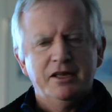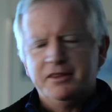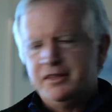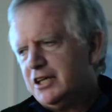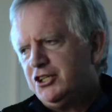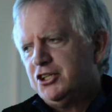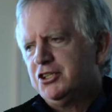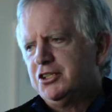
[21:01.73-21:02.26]

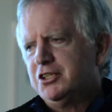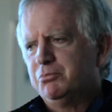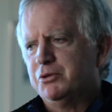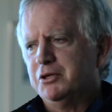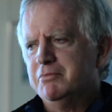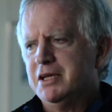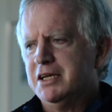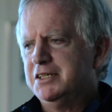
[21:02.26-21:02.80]
That just
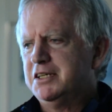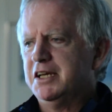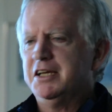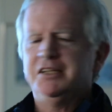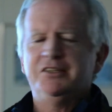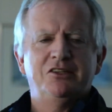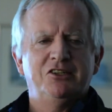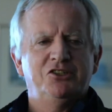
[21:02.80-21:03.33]
simply
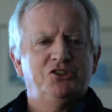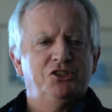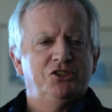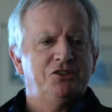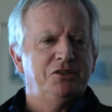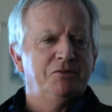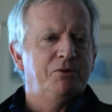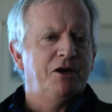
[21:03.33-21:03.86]
maintains the
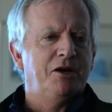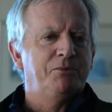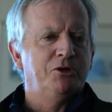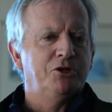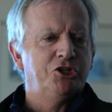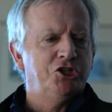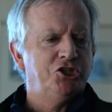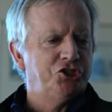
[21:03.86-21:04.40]
existing
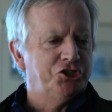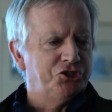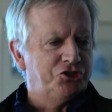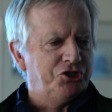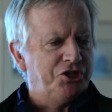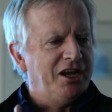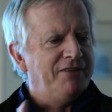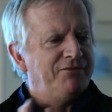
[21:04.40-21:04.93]
population.
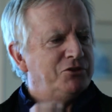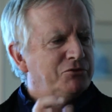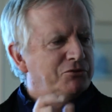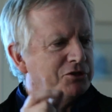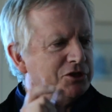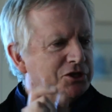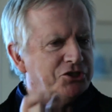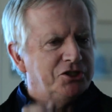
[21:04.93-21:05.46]
So you have to
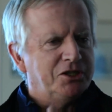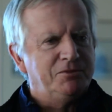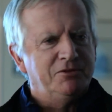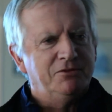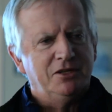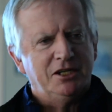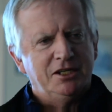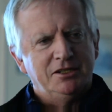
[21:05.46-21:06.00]
really
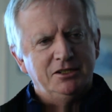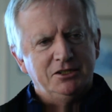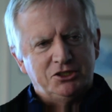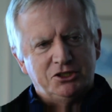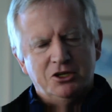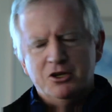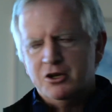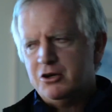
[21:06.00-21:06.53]
subdivide
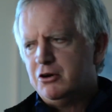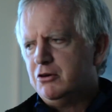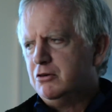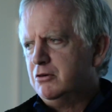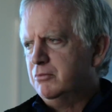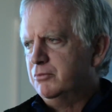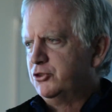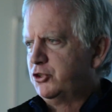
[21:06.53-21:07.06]
these
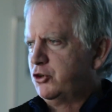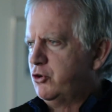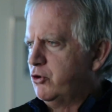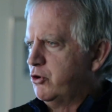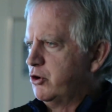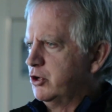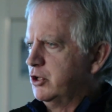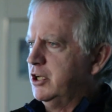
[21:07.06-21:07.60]
homes to
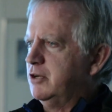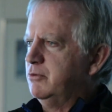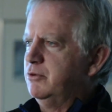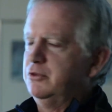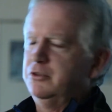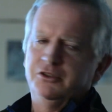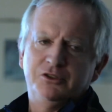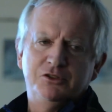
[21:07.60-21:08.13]
correlate
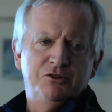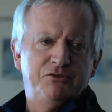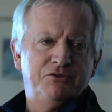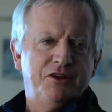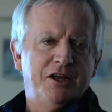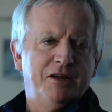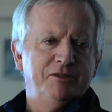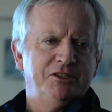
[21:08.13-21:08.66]
with this new
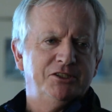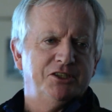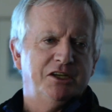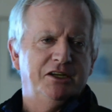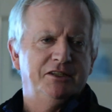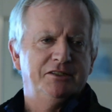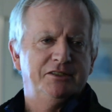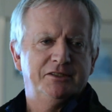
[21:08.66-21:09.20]
family
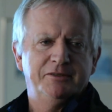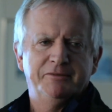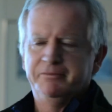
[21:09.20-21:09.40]
size.